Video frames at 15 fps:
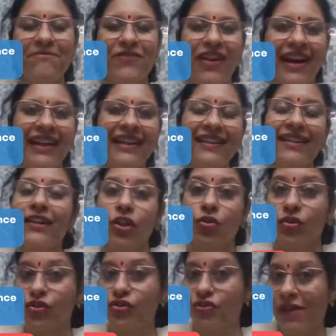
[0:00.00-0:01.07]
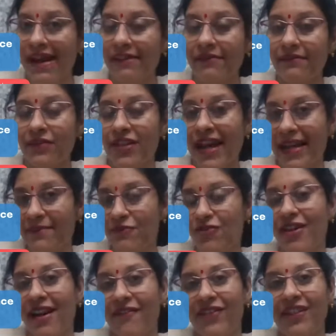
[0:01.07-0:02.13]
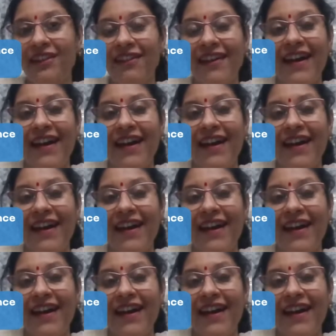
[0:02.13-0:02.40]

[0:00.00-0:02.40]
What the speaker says: right? You could time travel